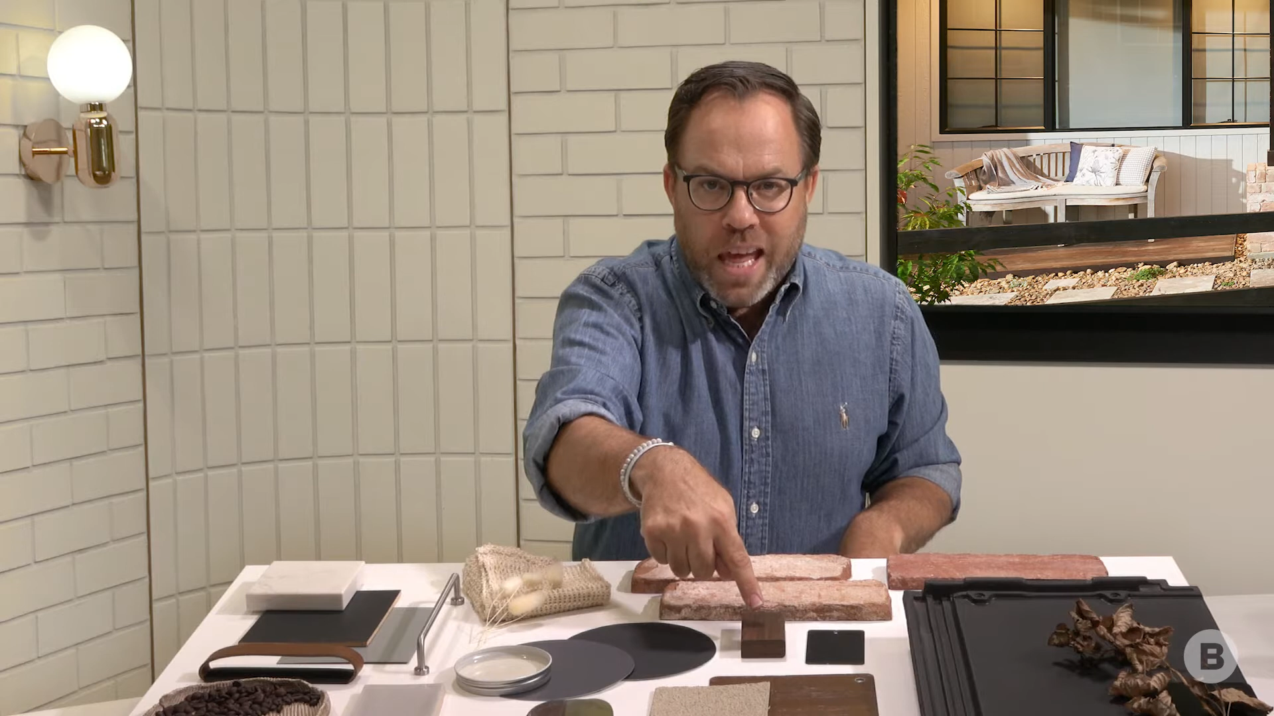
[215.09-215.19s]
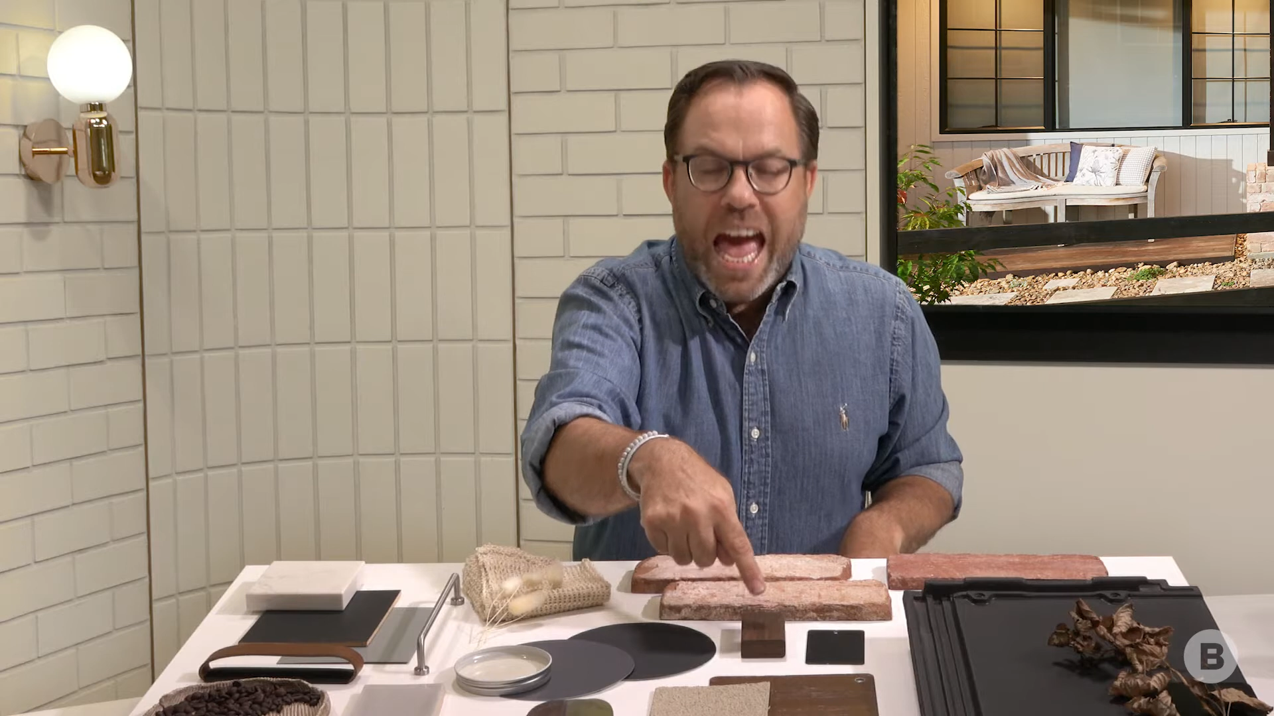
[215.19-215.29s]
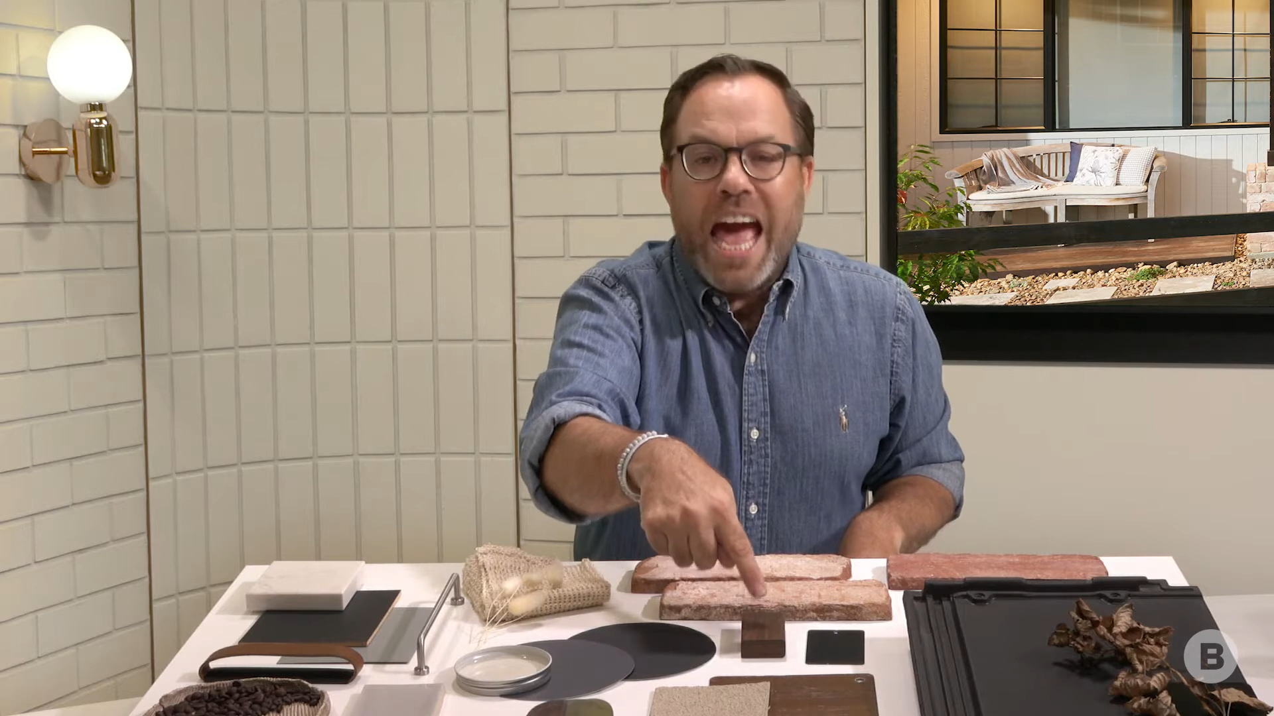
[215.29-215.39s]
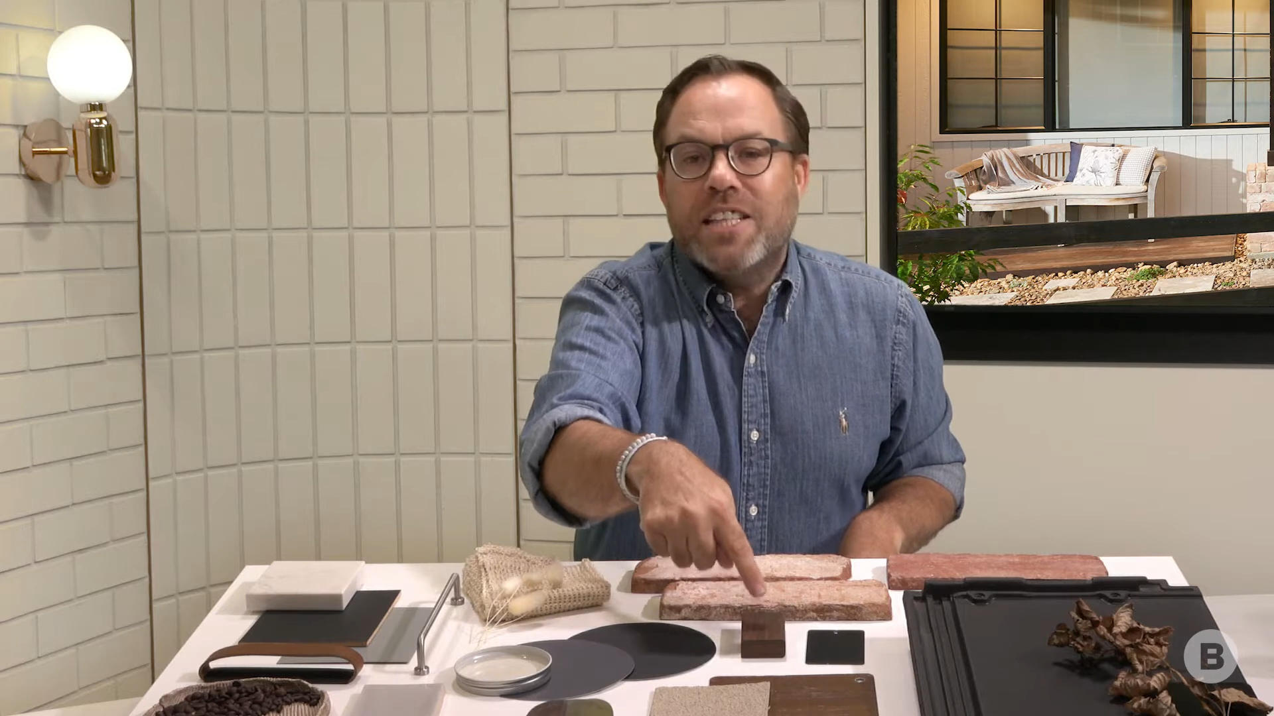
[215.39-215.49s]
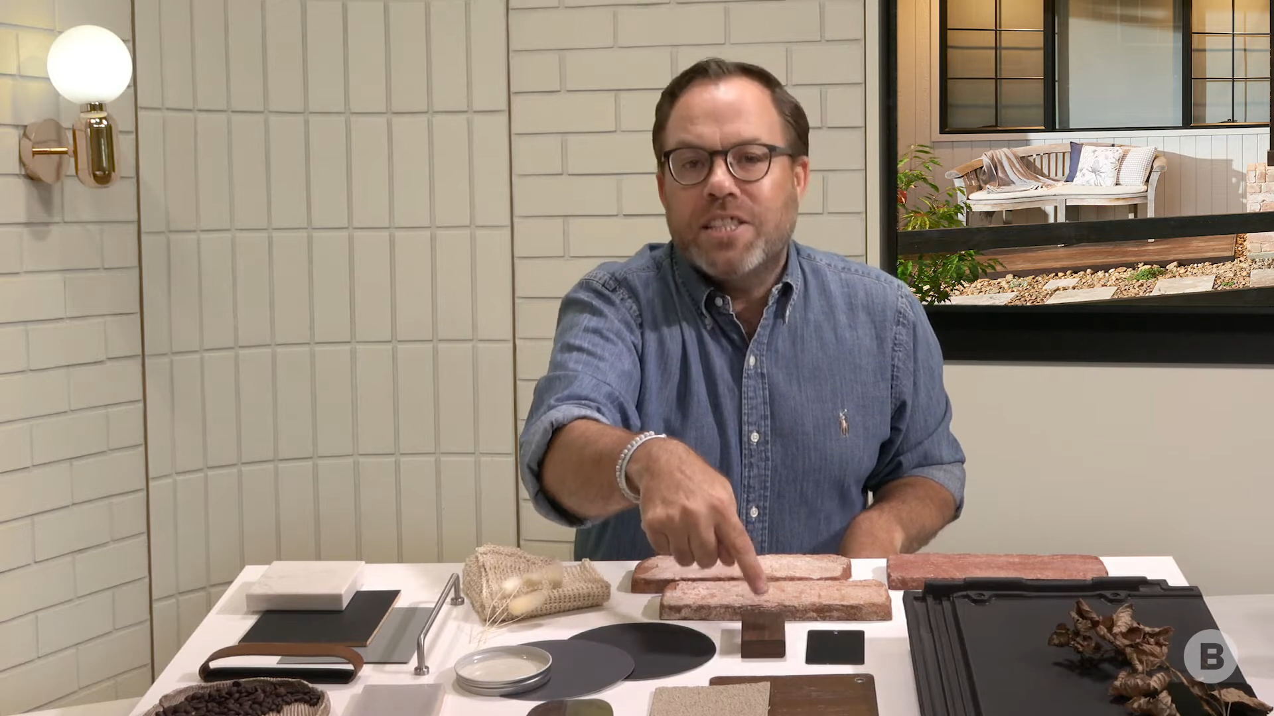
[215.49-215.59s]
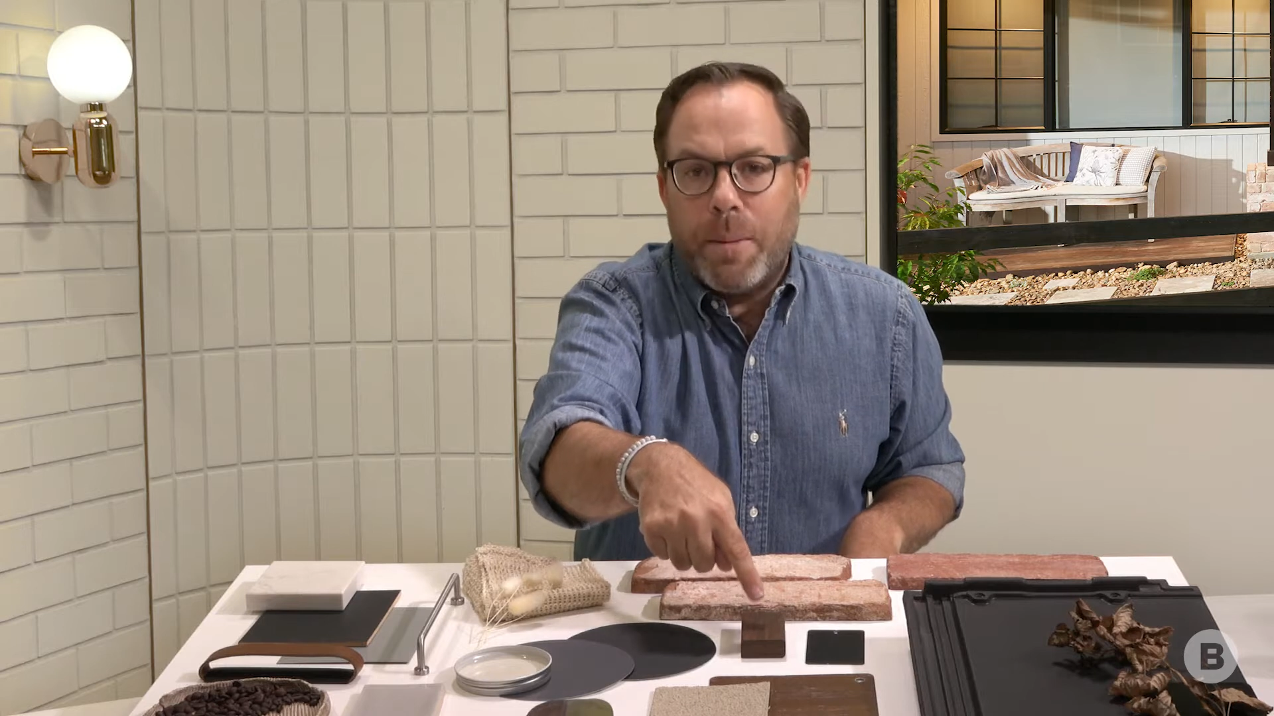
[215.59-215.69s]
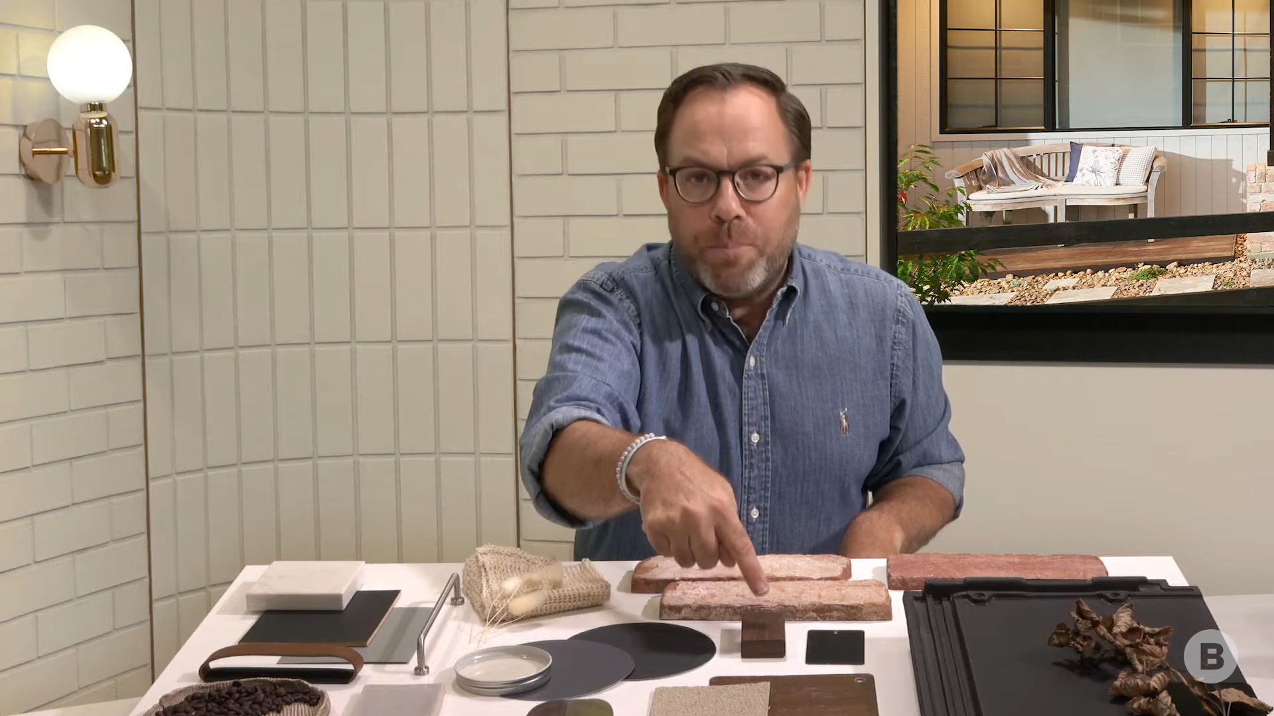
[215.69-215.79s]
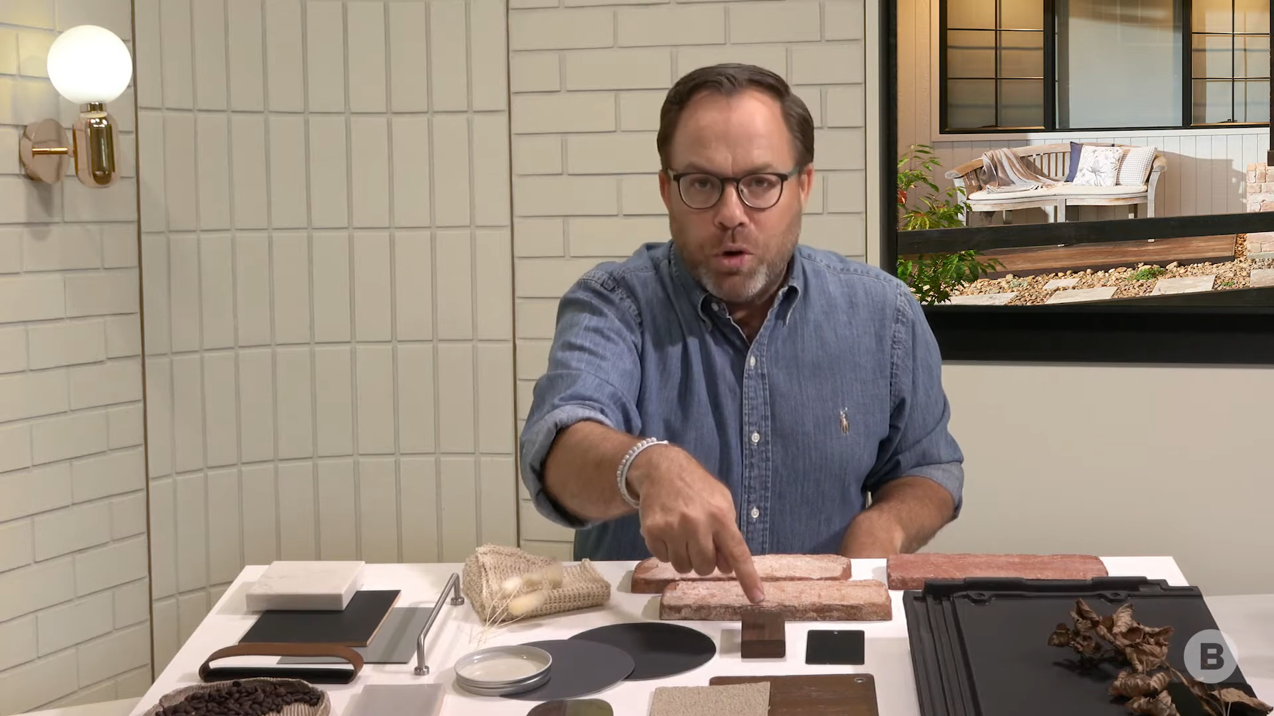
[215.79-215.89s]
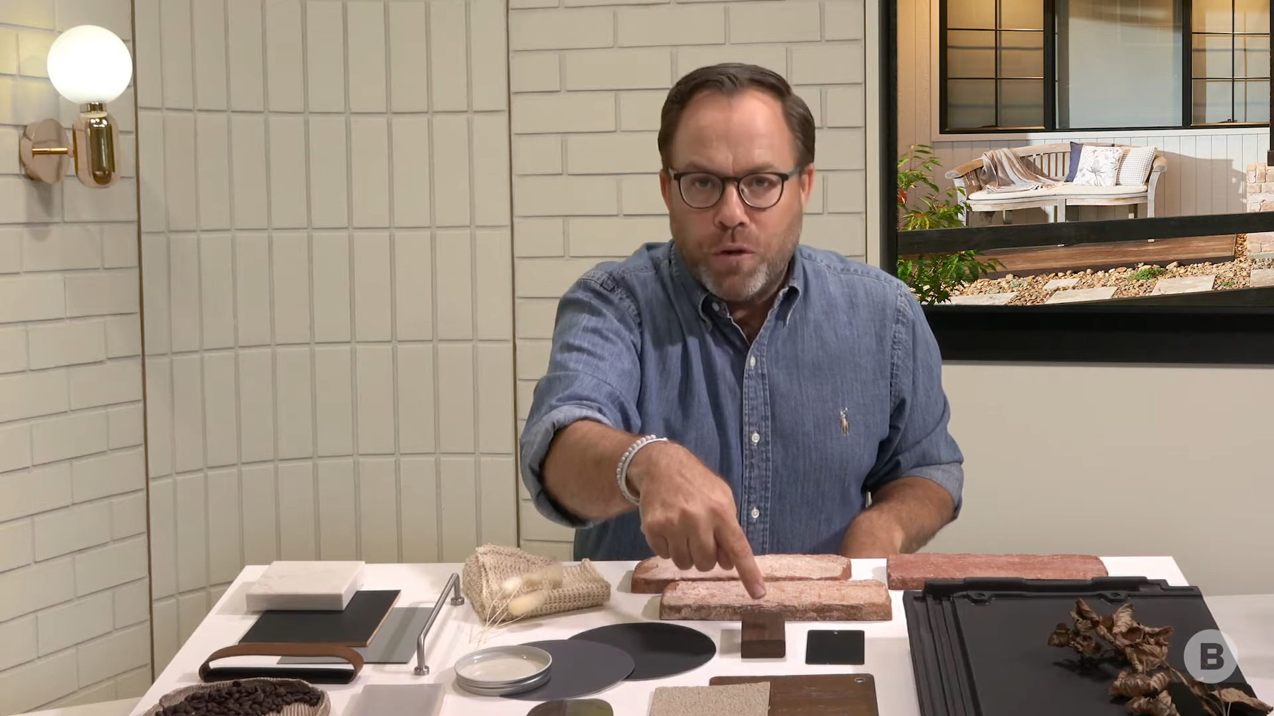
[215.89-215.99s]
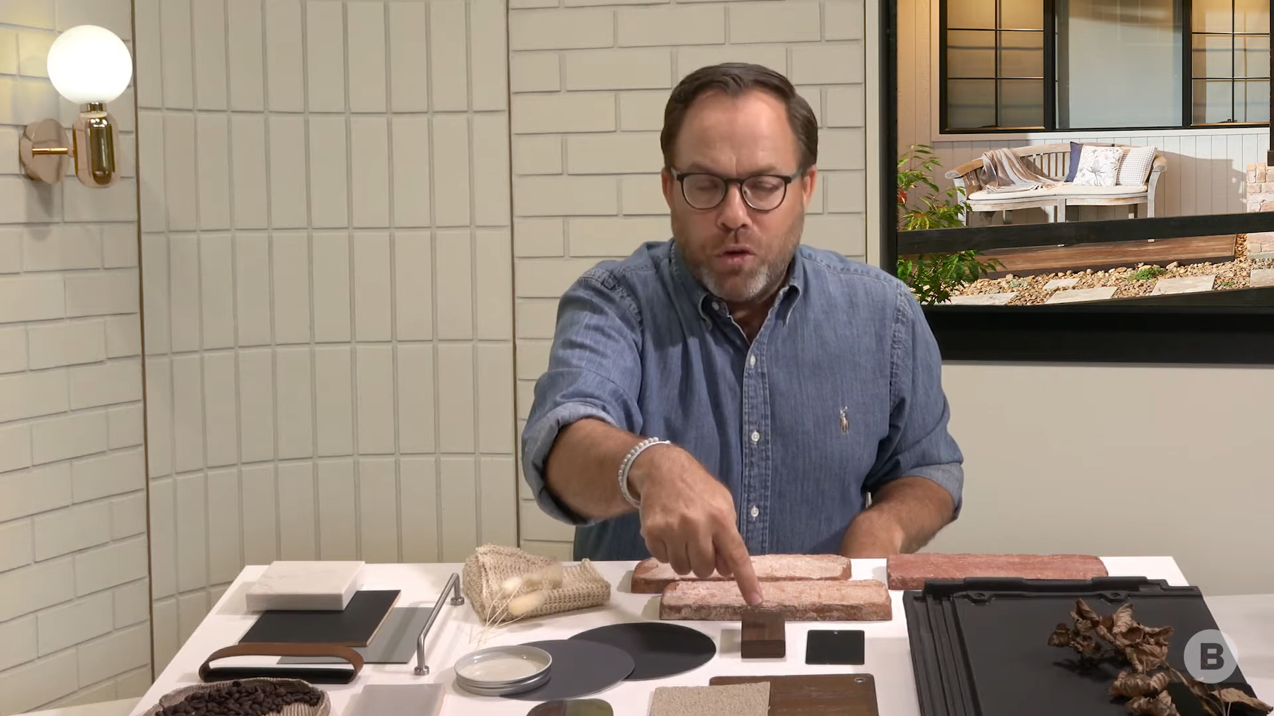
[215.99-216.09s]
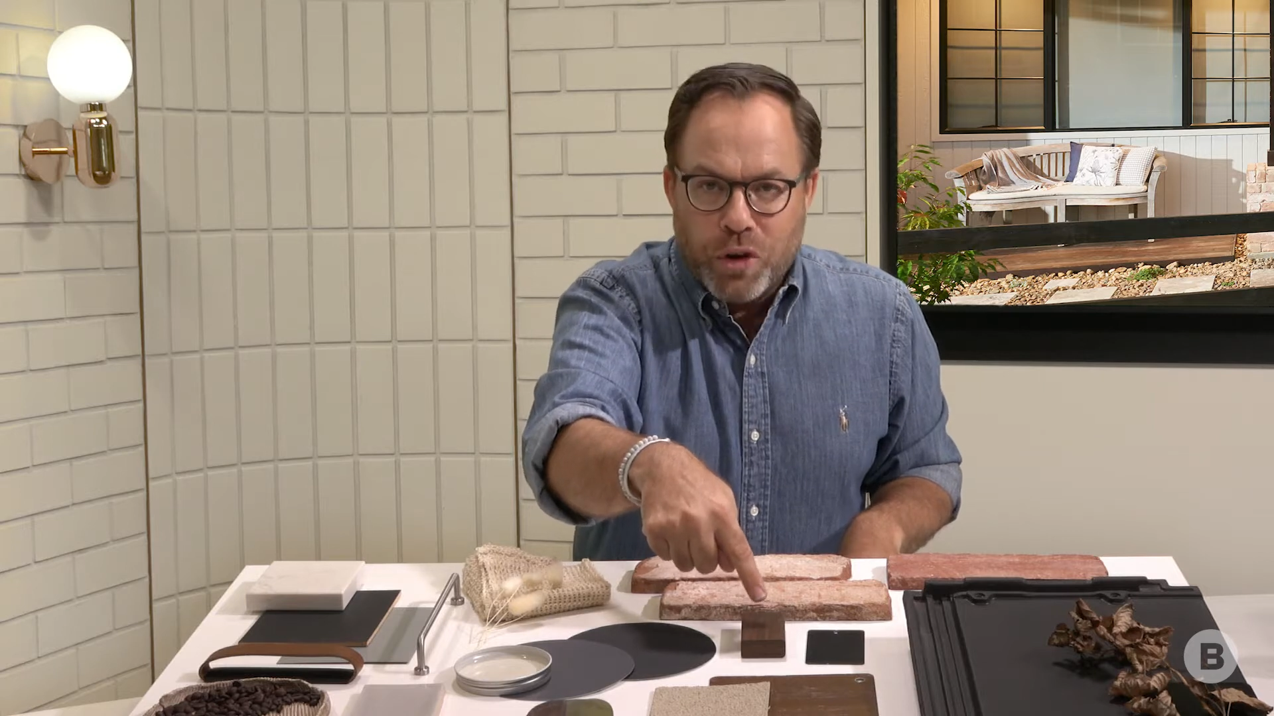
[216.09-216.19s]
adds that beautiful